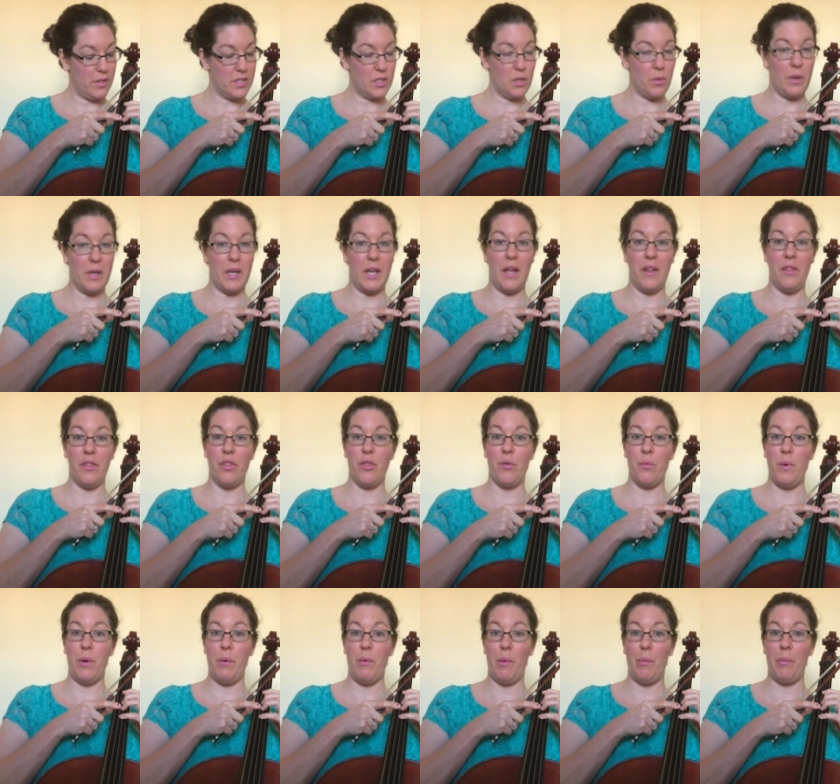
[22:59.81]
So again,
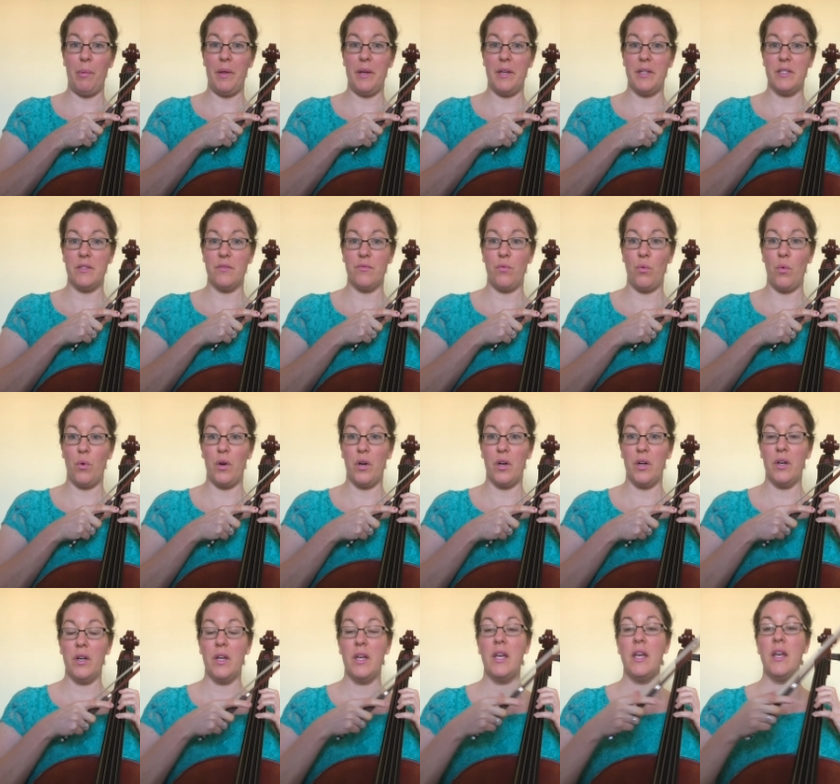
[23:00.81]
3 replace
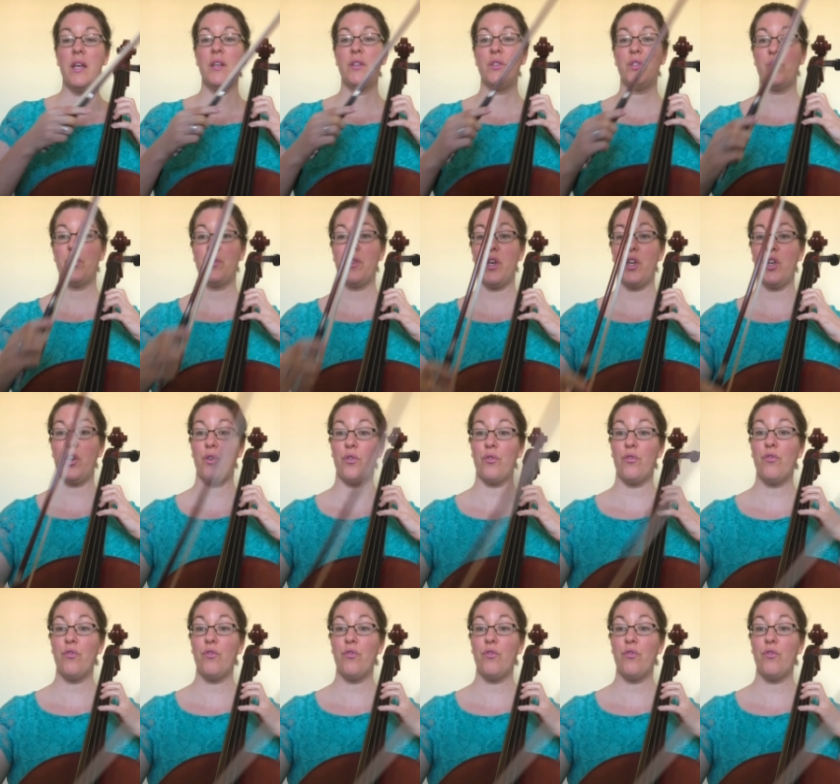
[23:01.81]
4, so that your